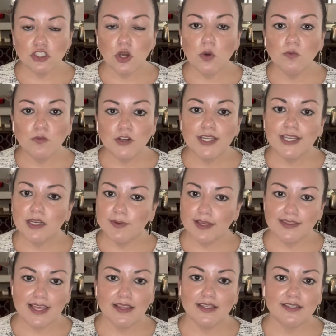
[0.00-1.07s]
don't forget
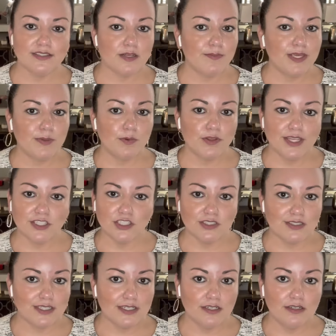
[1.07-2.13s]
about that list of people that
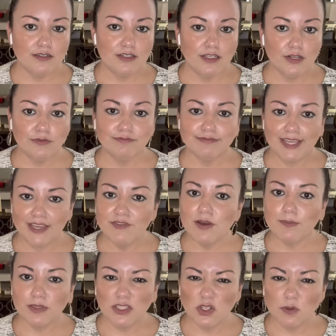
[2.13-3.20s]
just didn't, you know, gave
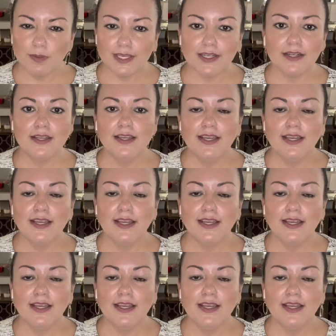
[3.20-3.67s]
up a little bit.